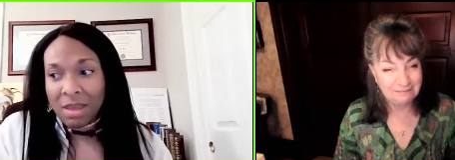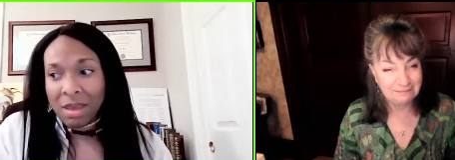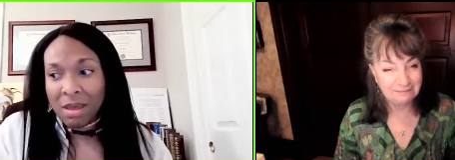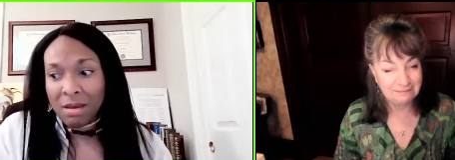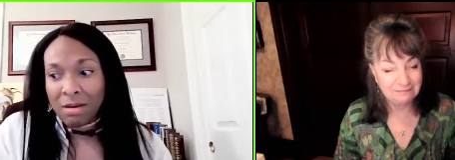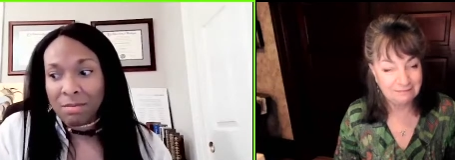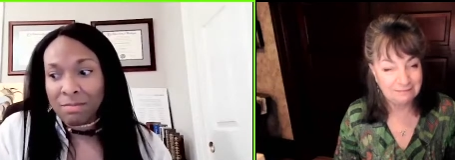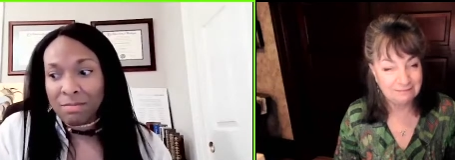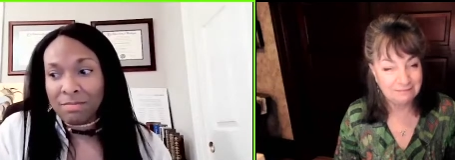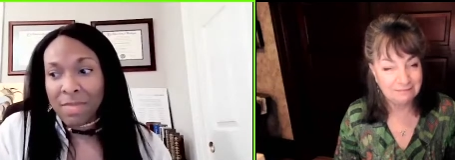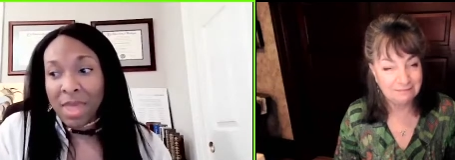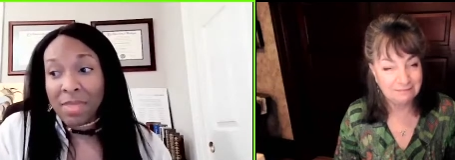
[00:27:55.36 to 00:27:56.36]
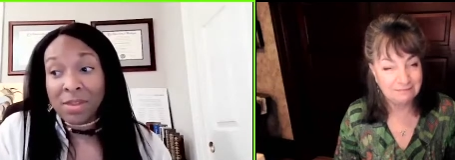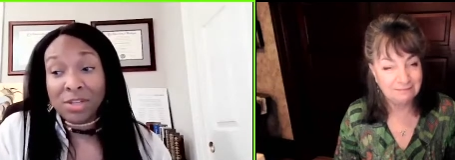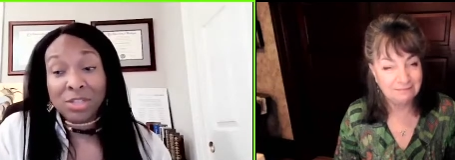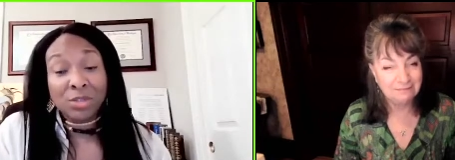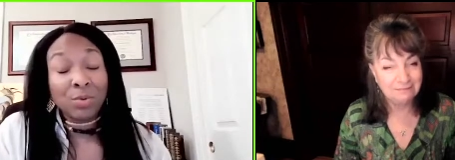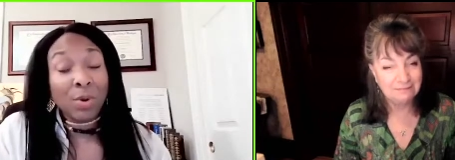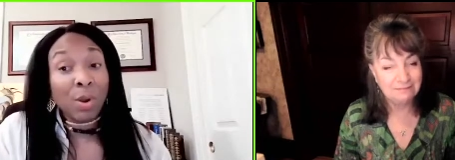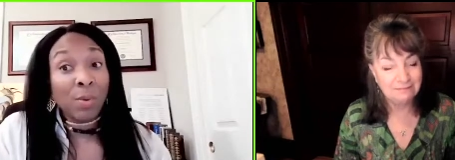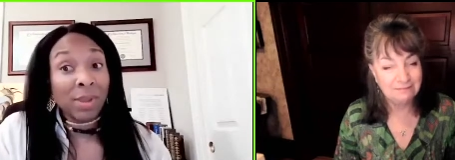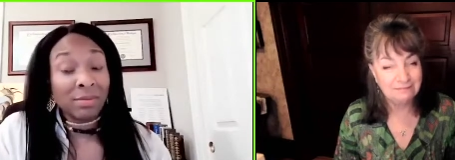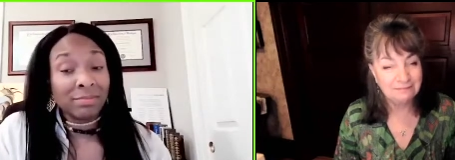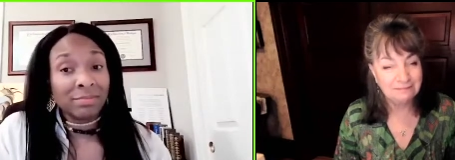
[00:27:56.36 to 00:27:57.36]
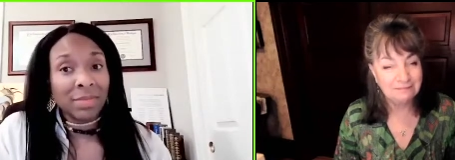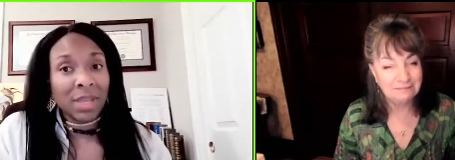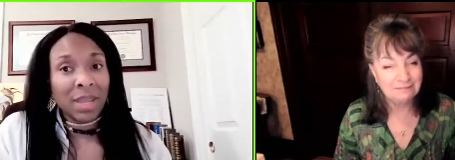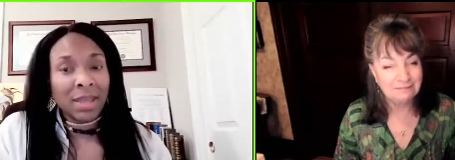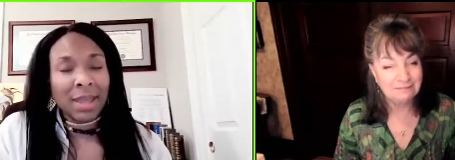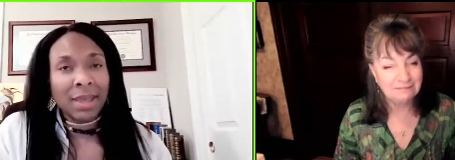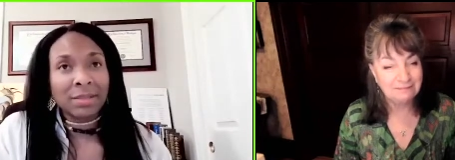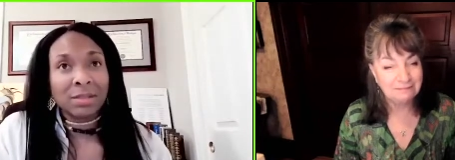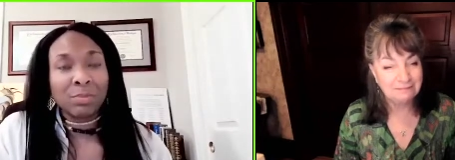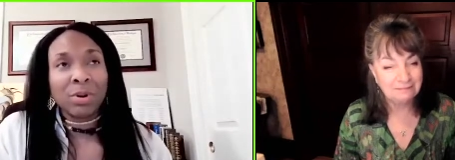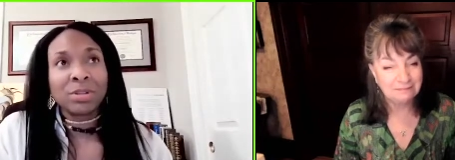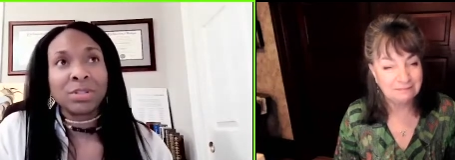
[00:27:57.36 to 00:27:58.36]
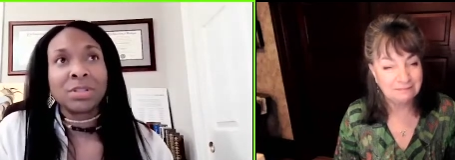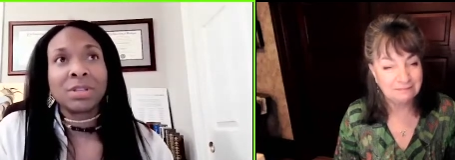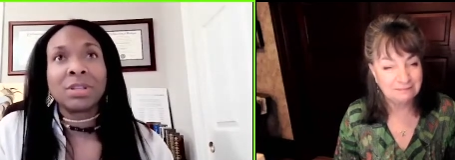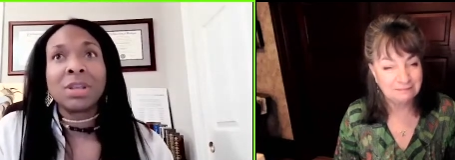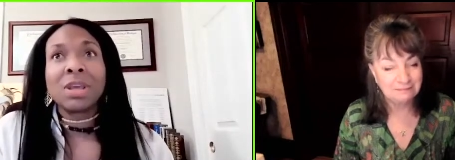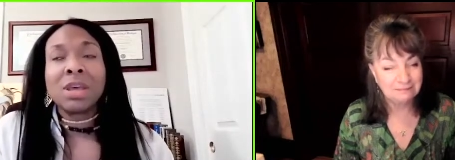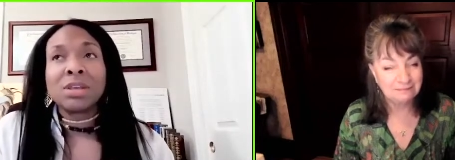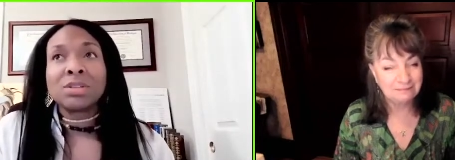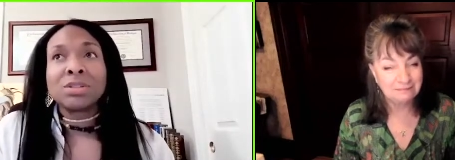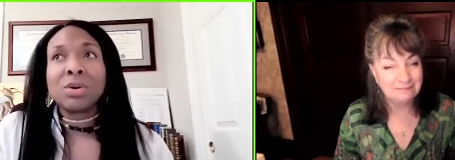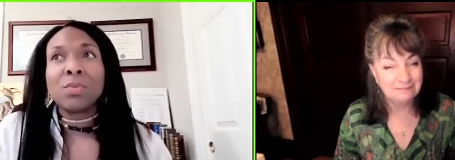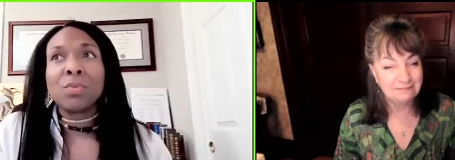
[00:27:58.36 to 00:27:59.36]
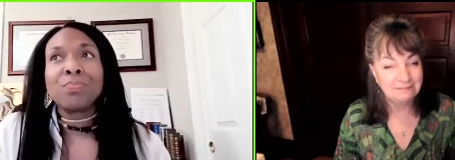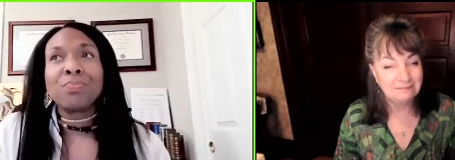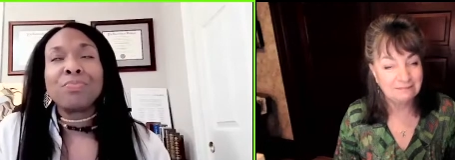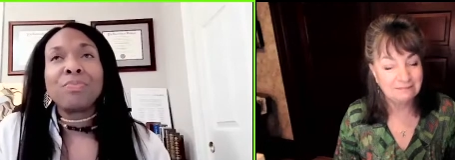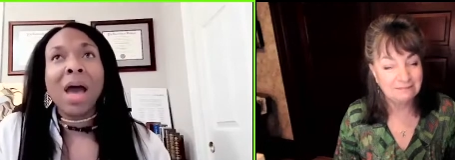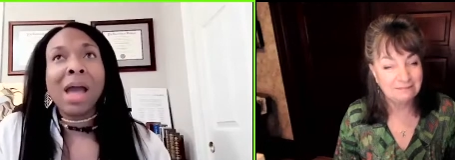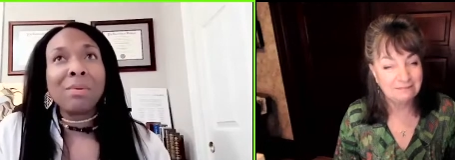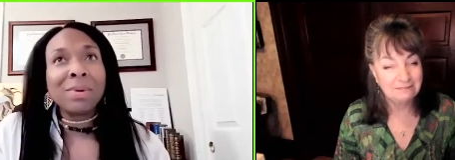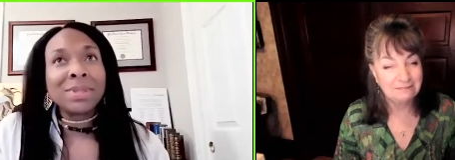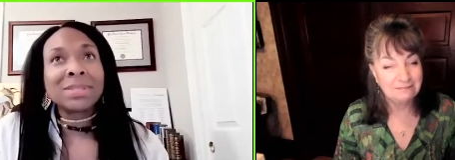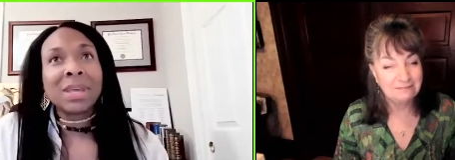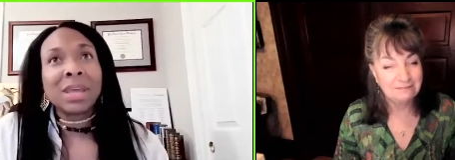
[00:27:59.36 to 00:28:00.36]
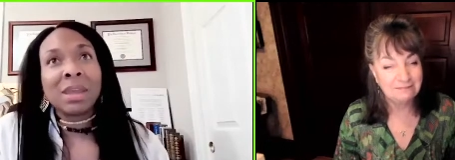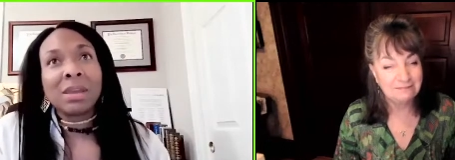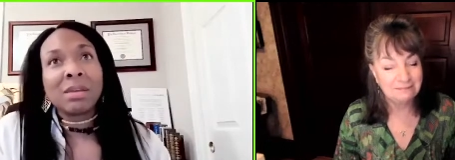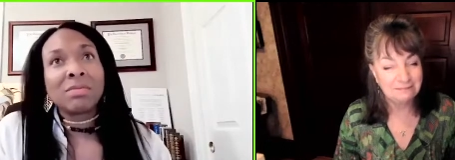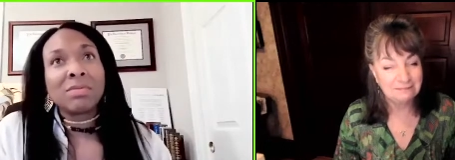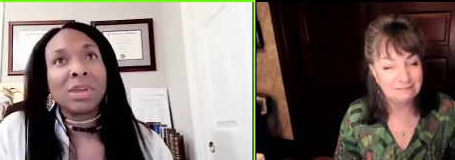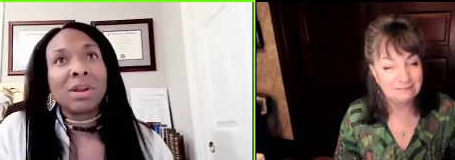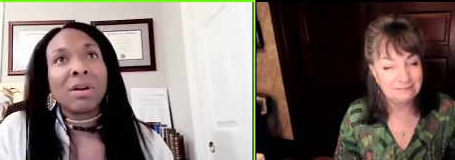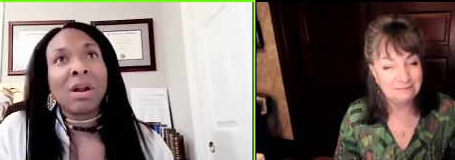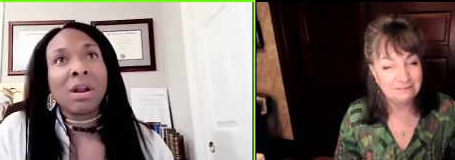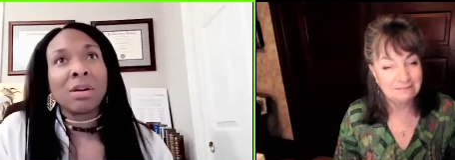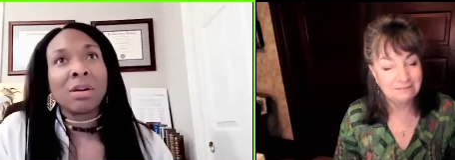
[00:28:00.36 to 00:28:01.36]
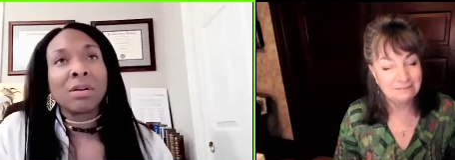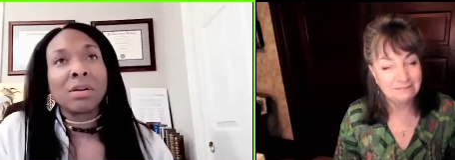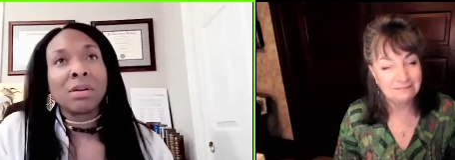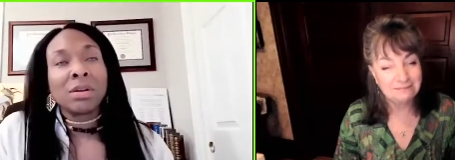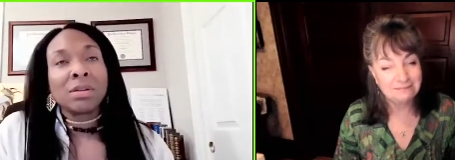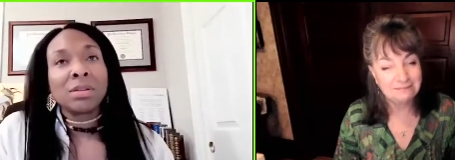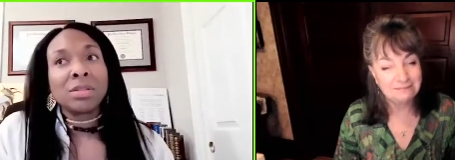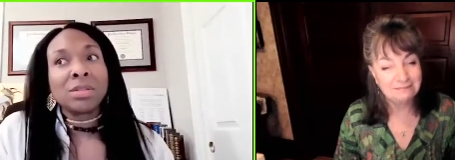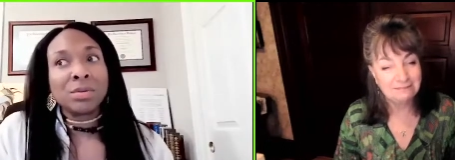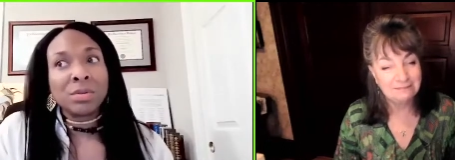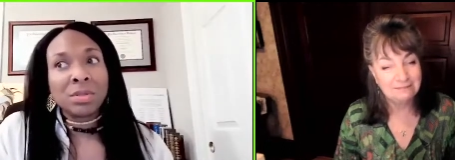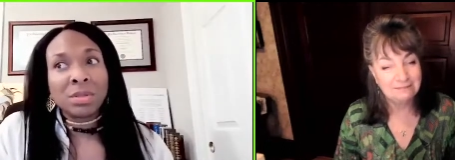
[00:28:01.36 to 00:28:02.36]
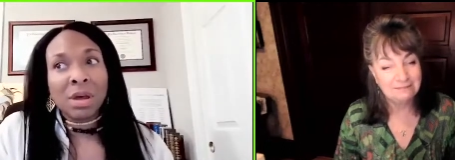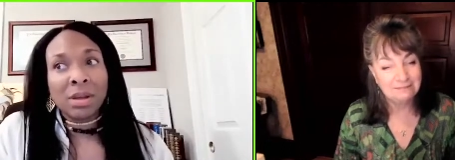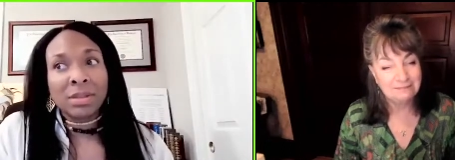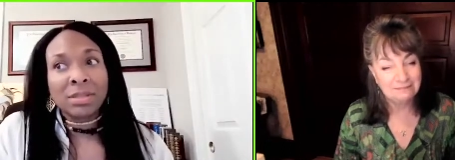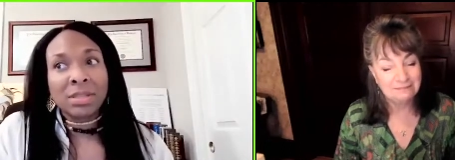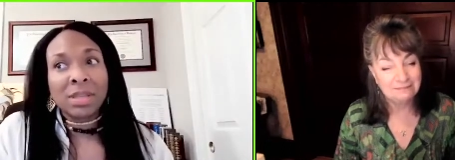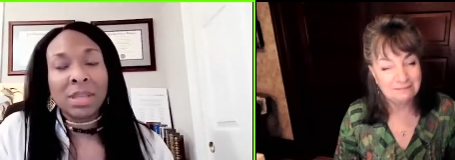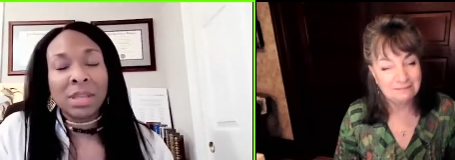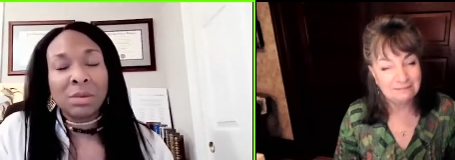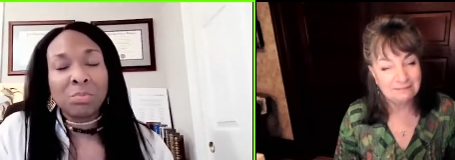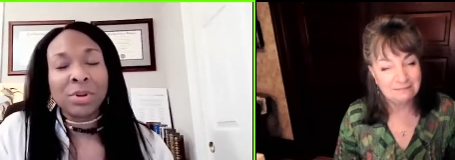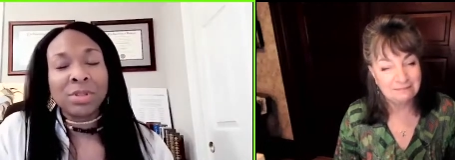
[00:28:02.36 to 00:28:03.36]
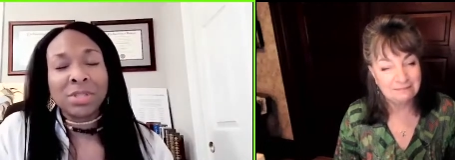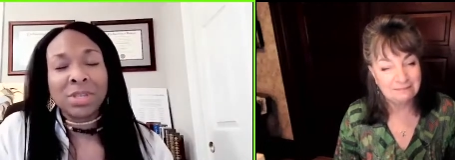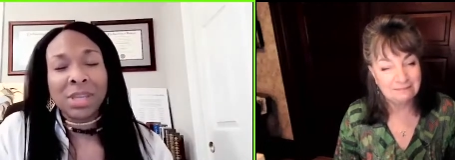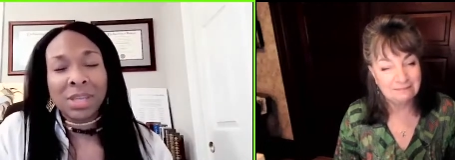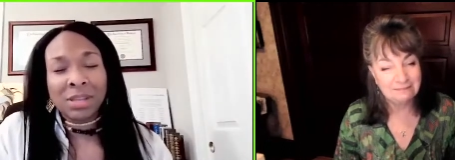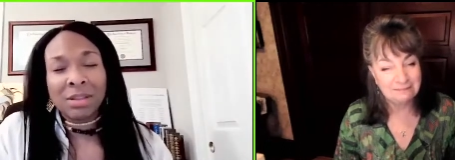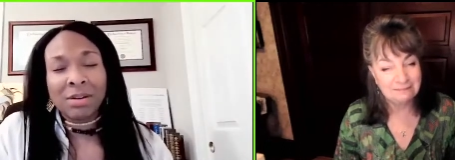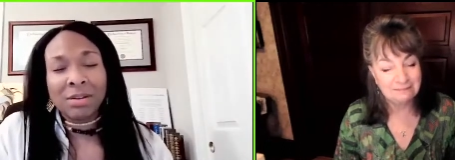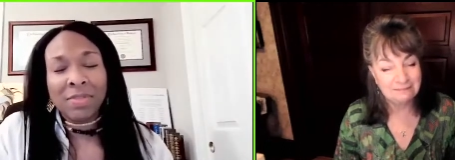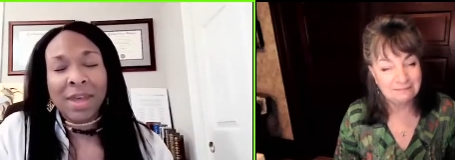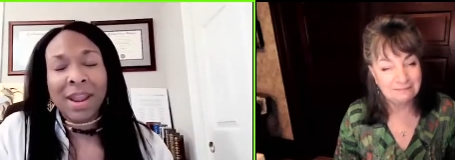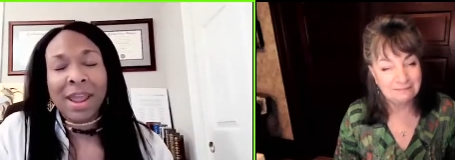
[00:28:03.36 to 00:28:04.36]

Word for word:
Speaker 1: and then just growing as a person. So I would say there are 2 songs in particular that